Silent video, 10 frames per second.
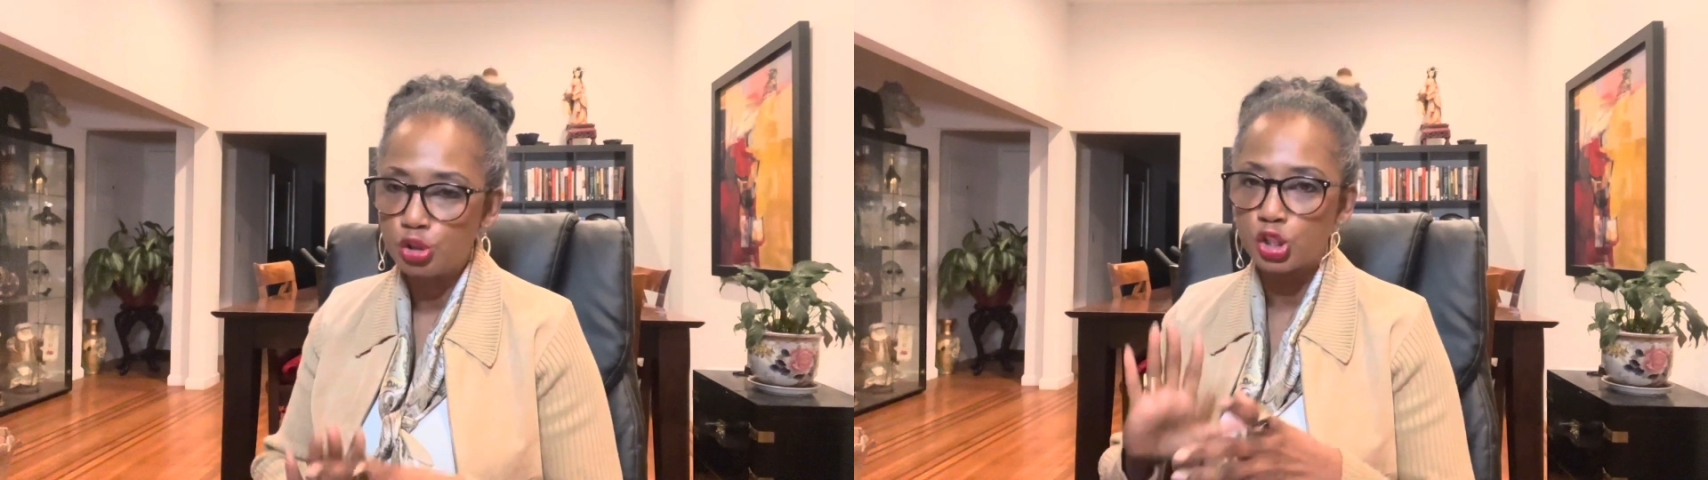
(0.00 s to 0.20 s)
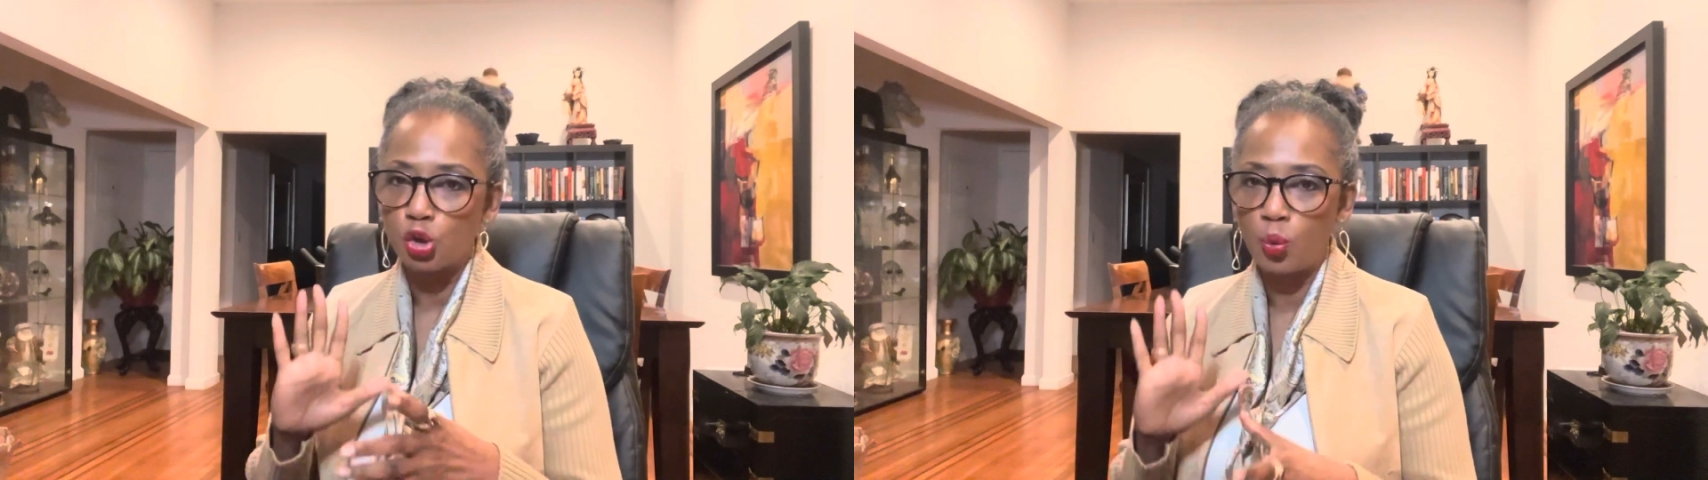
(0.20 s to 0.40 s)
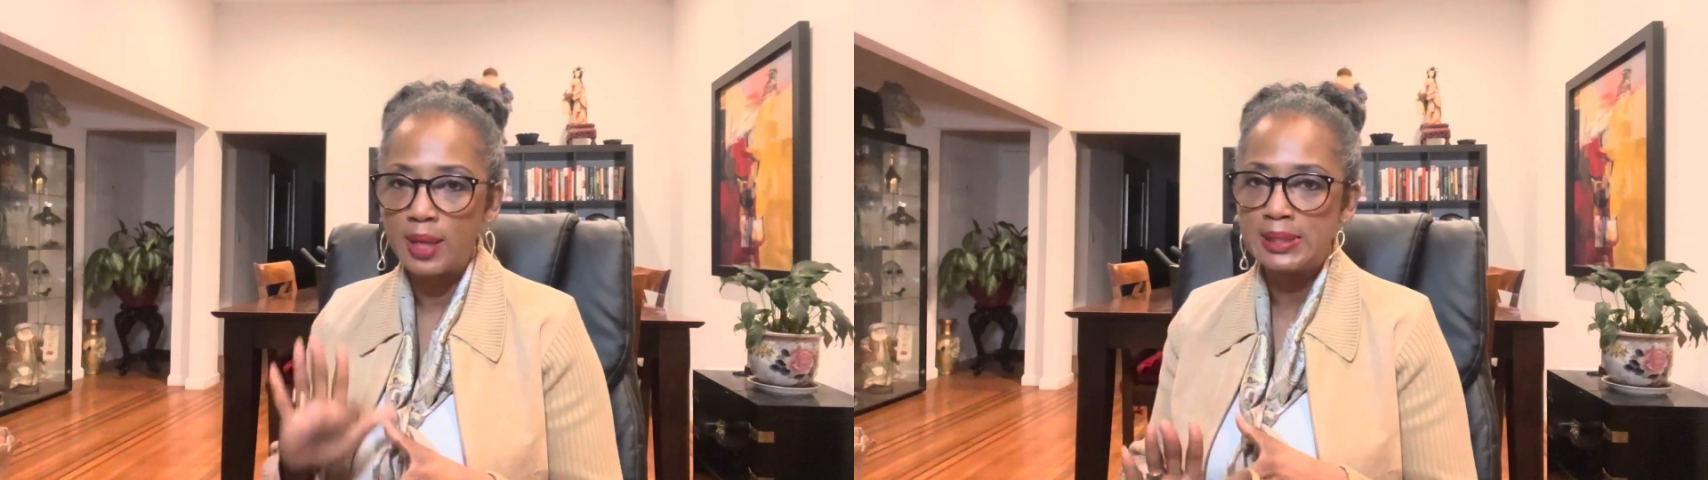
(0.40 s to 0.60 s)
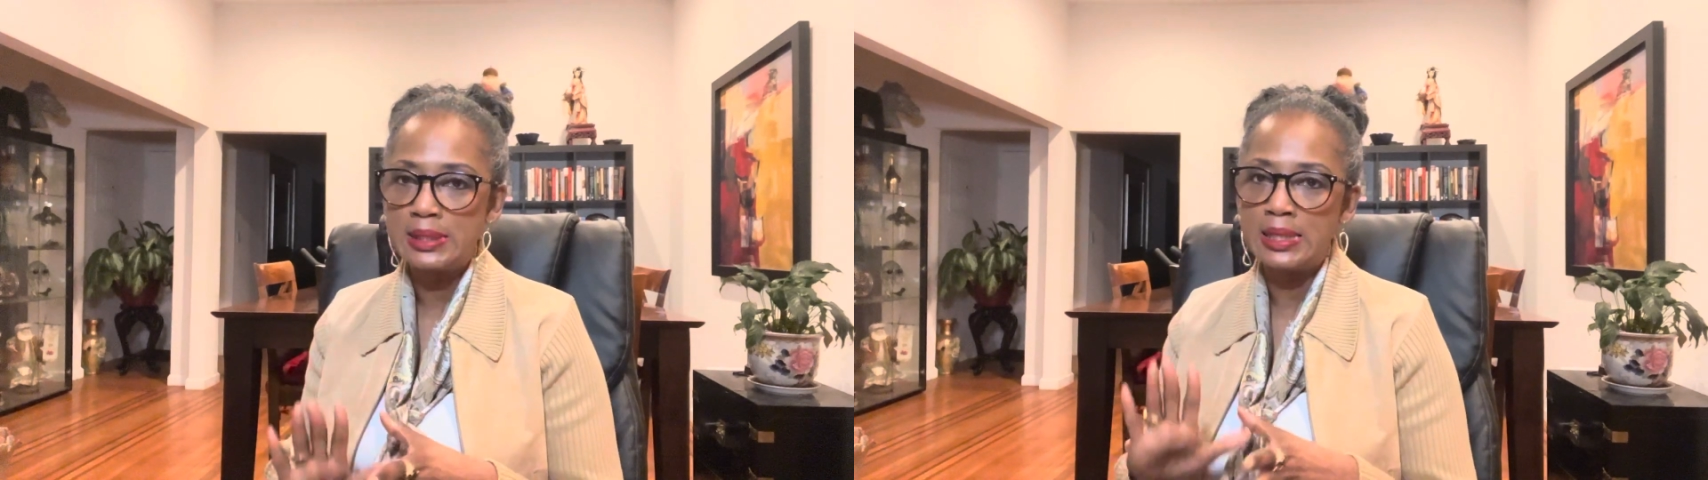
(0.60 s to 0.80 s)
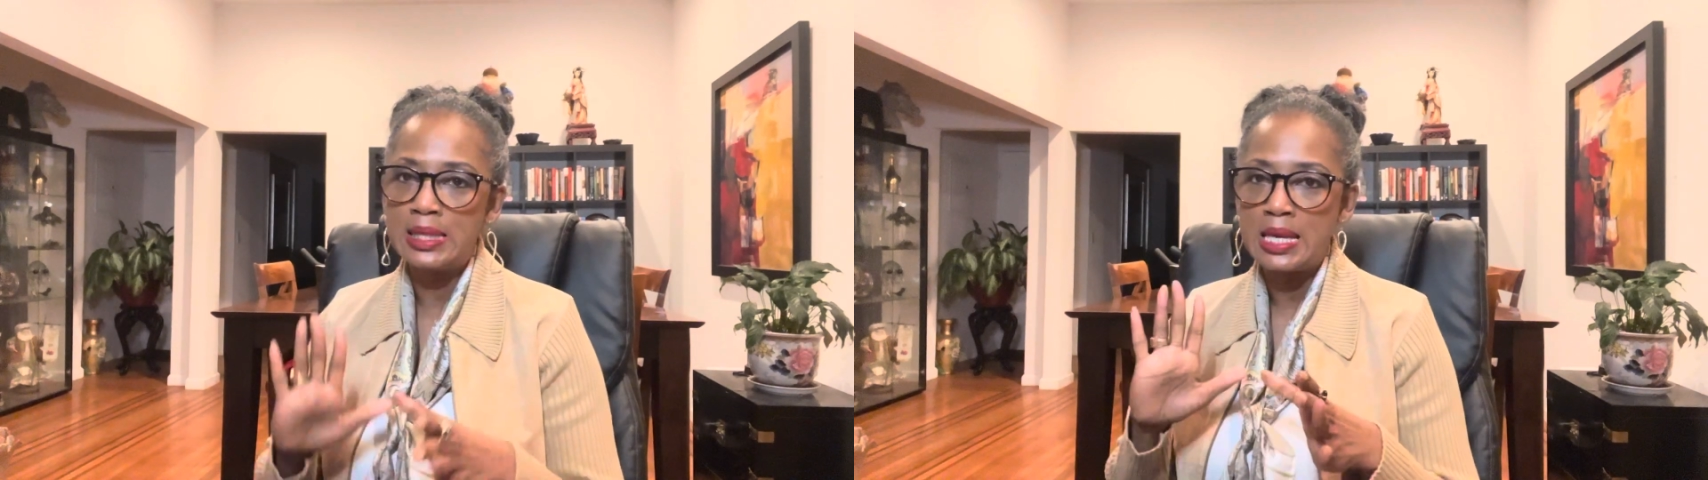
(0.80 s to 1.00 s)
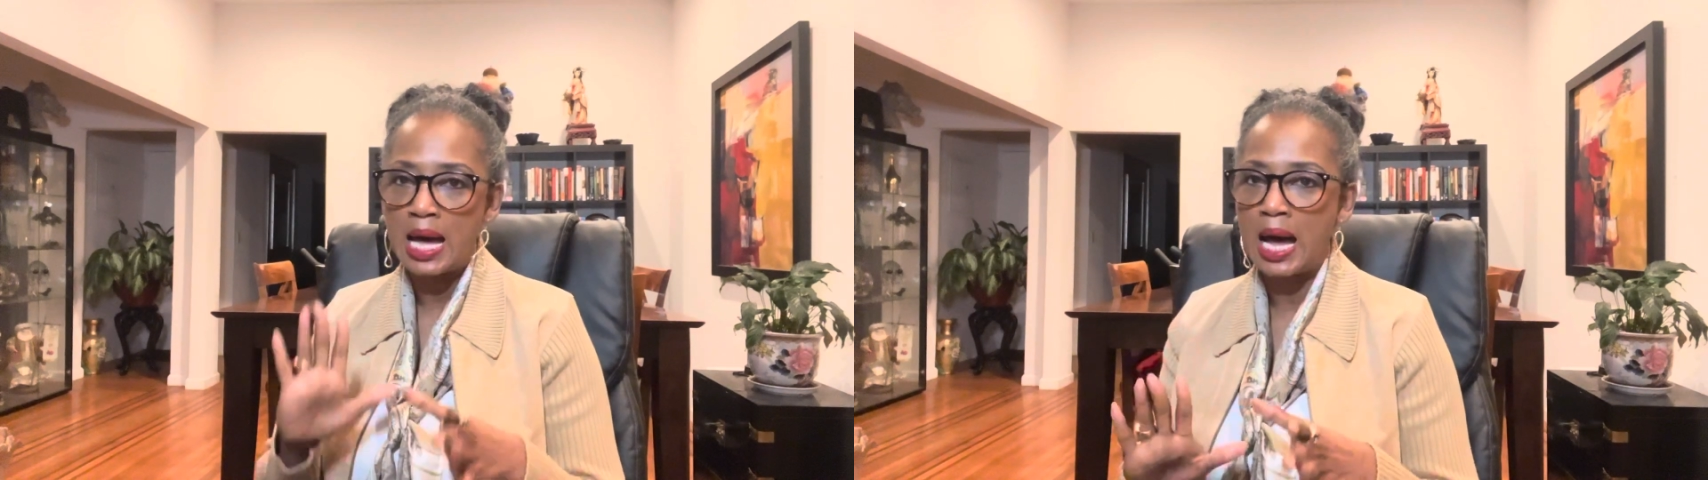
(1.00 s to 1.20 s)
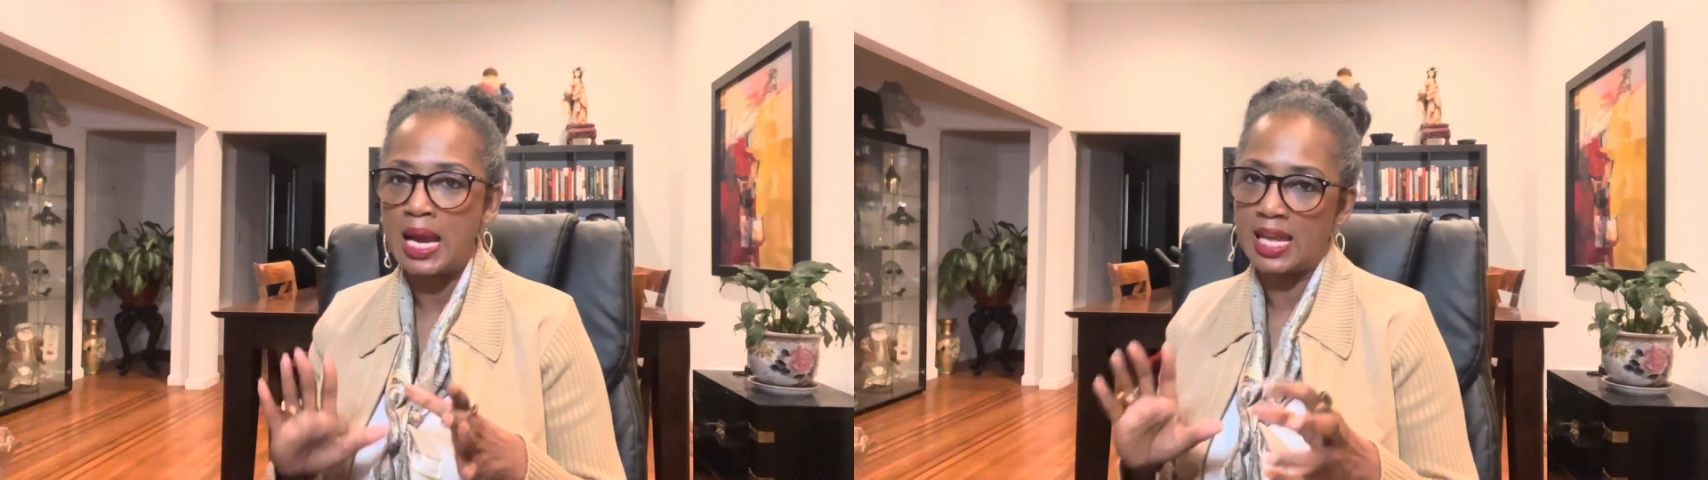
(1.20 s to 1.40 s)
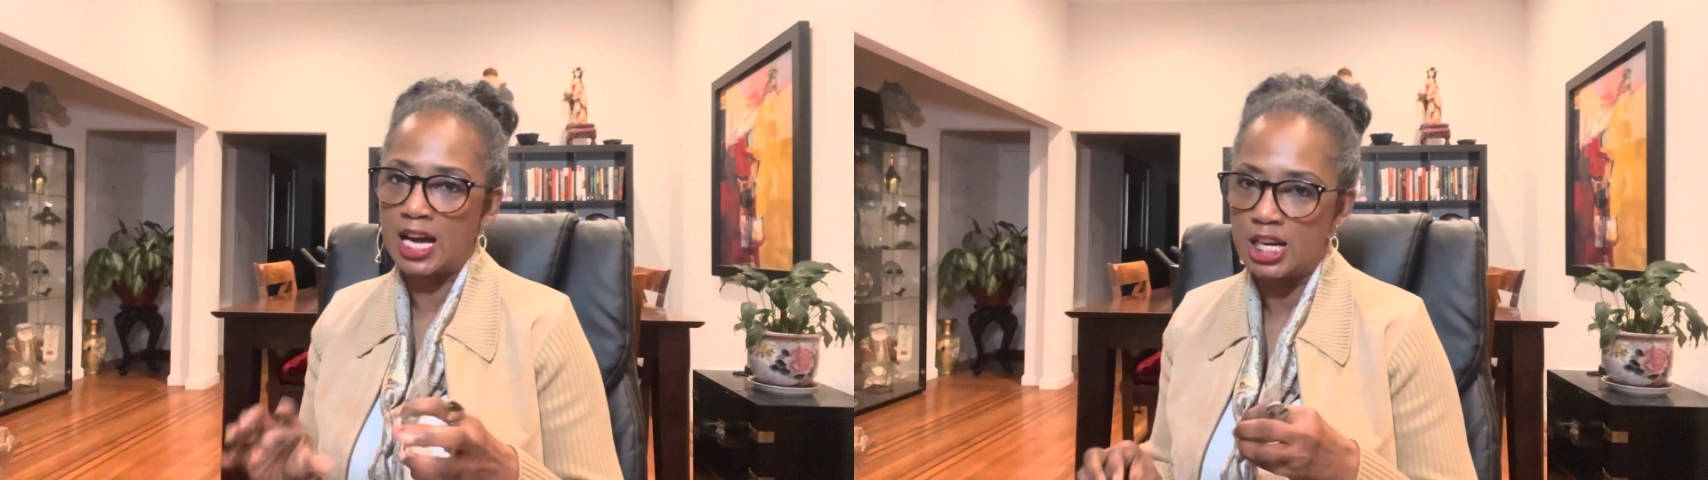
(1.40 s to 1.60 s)

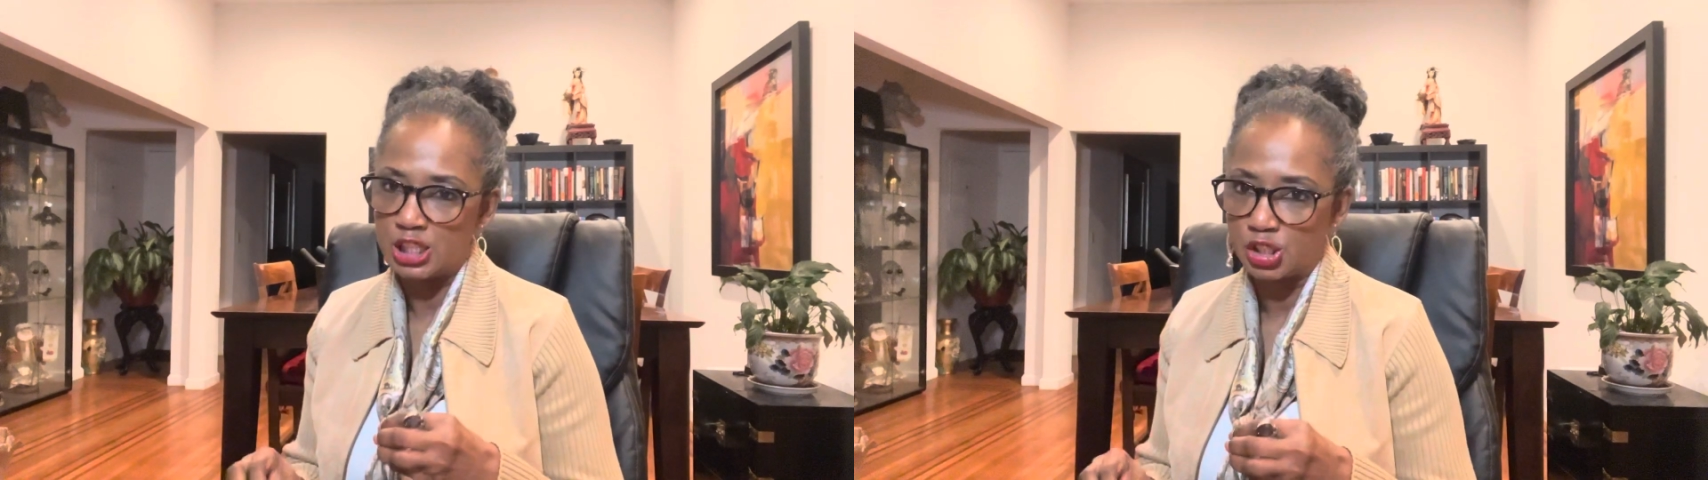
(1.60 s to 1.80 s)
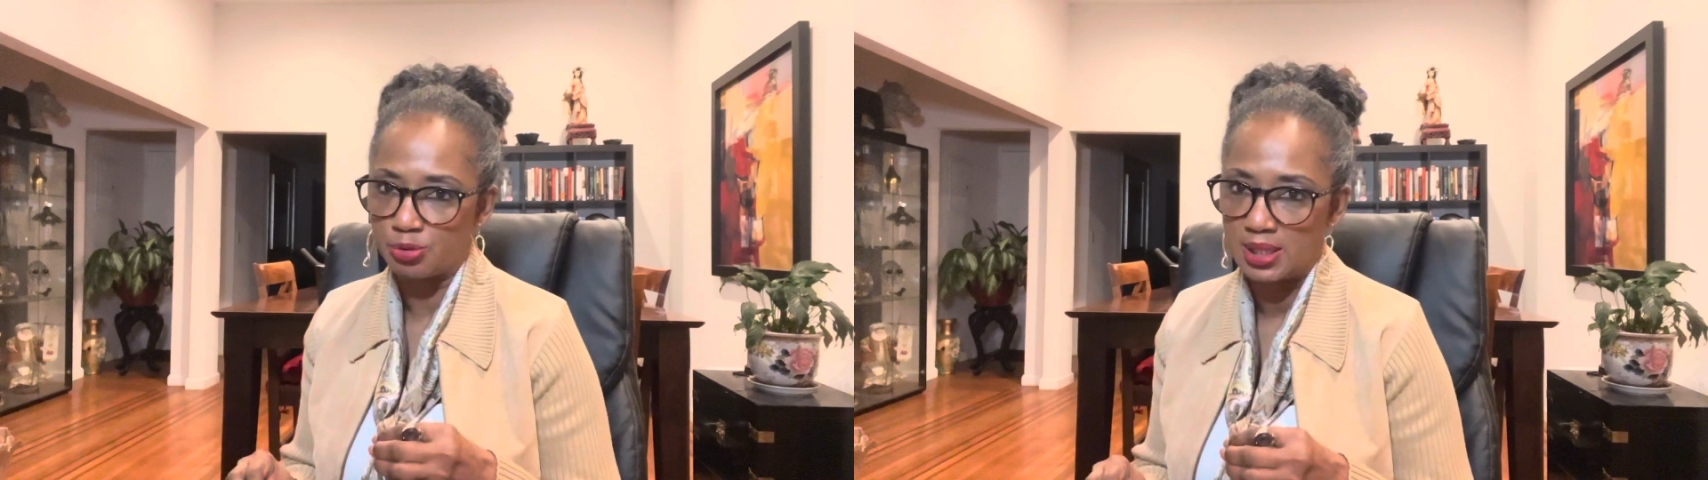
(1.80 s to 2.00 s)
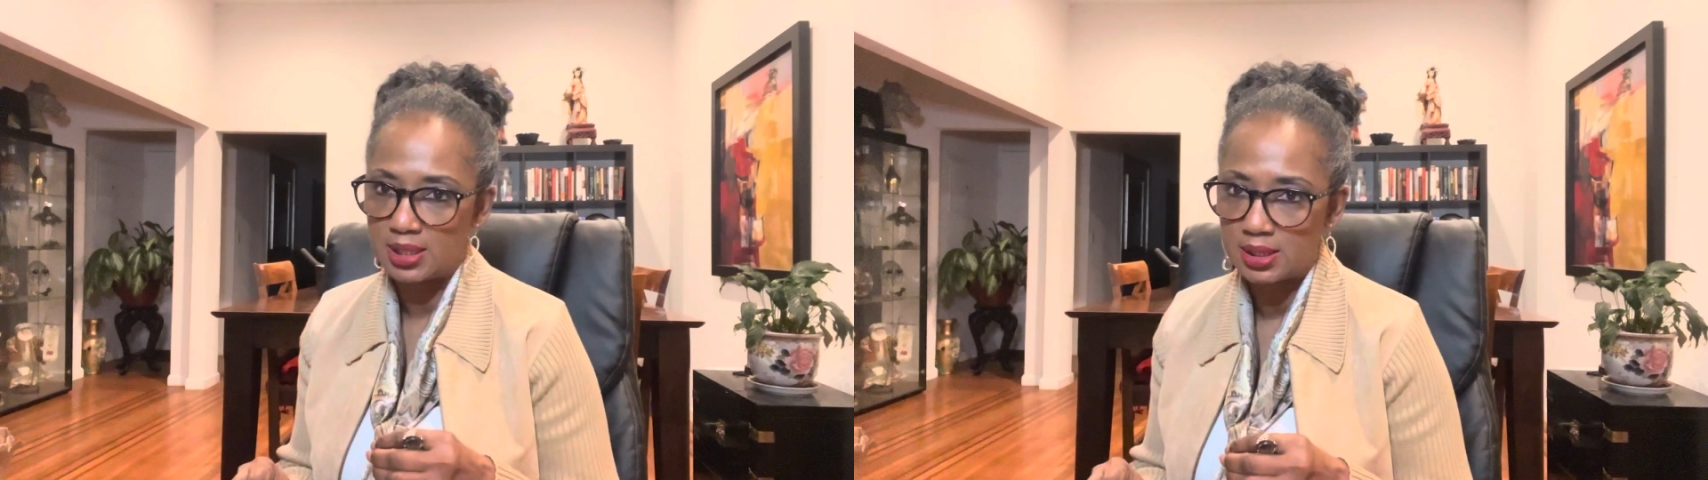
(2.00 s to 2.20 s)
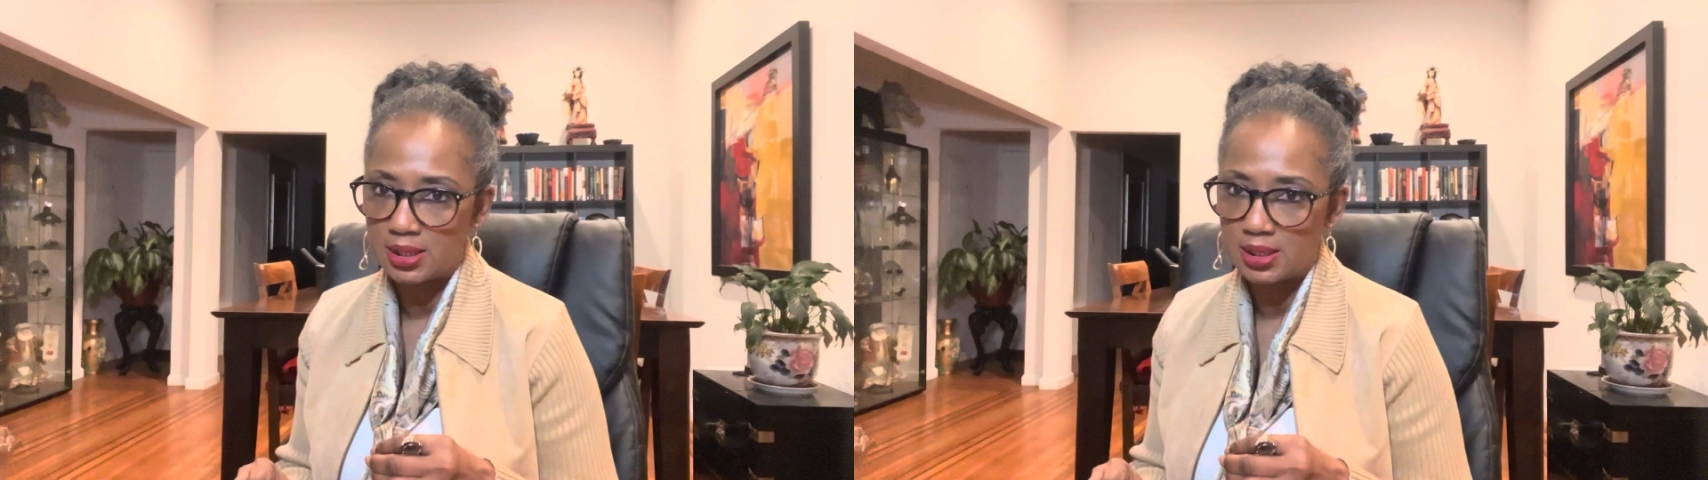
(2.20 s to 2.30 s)
2,900.